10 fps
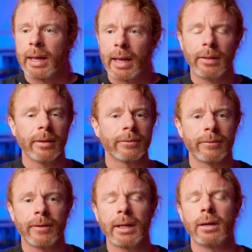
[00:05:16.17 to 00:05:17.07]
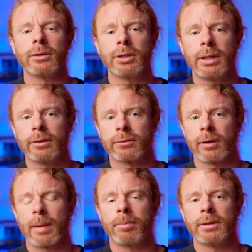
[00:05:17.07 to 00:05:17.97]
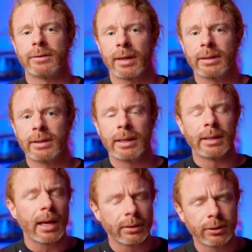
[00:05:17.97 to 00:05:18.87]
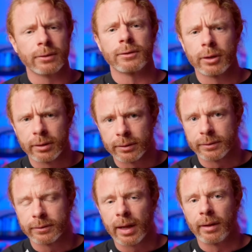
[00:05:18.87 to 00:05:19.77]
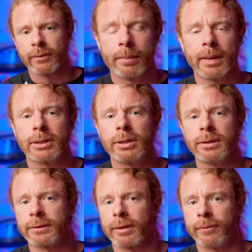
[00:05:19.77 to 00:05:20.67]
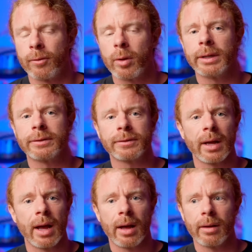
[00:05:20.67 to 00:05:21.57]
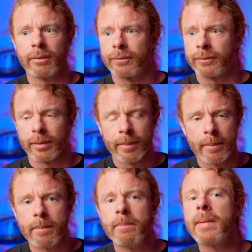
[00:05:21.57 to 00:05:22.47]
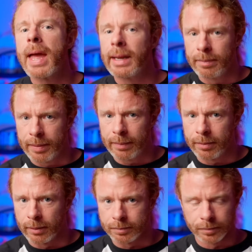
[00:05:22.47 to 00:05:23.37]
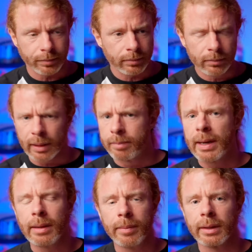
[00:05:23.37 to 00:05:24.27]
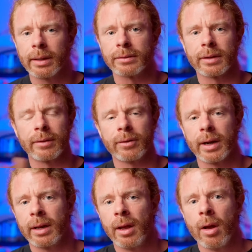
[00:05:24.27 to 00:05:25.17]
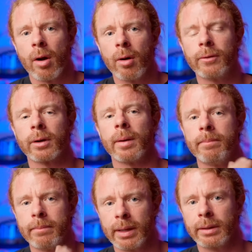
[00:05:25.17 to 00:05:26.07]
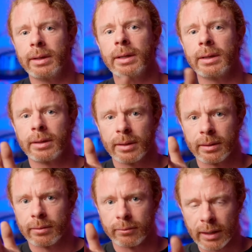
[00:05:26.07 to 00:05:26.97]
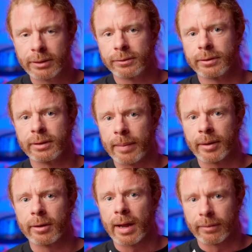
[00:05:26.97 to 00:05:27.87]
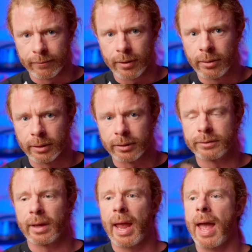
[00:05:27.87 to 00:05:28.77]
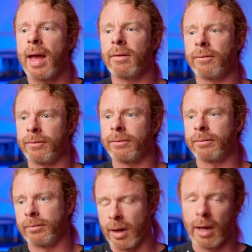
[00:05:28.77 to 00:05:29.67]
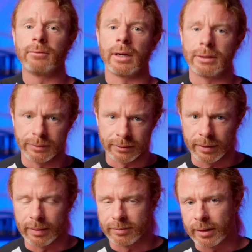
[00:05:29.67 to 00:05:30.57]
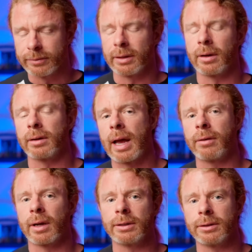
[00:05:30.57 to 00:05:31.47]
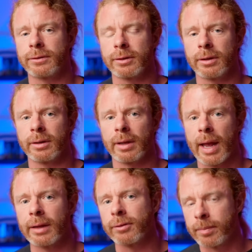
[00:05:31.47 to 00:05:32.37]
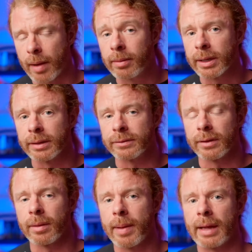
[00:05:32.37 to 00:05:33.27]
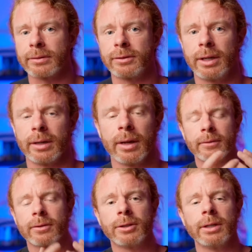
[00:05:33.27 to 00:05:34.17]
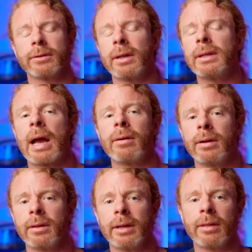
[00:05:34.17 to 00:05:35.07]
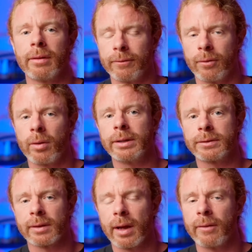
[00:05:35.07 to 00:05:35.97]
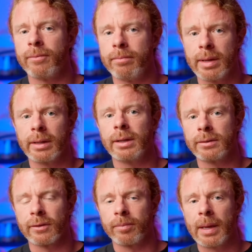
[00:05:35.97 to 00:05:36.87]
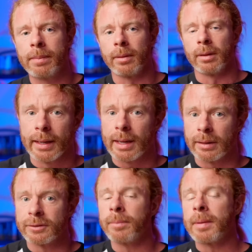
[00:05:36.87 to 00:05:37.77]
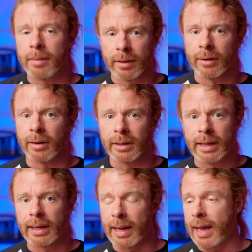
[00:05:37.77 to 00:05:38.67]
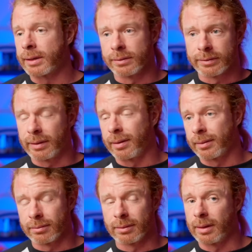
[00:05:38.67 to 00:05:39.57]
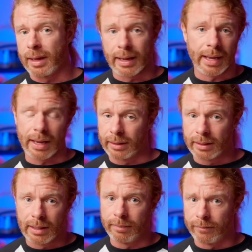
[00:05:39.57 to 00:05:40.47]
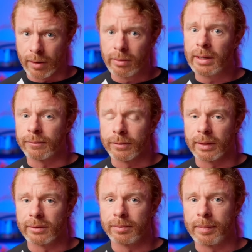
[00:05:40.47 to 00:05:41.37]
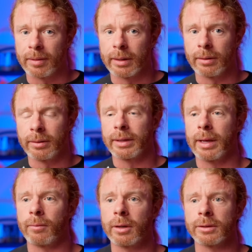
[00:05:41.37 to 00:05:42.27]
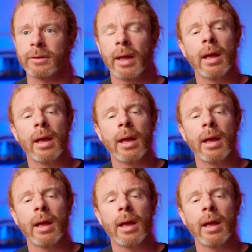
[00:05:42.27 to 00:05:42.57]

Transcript: In this video, she is representing not just herself, but she's the voice of many people, many millions. I've read over a million registered Democrat voters have unregistered themselves and are now registered as Republicans in the past year. So she is undoubtedly the voice of millions of people. Now, some people have already taken action saying, like, well, I can't keep voting for these people, it'll only get worse.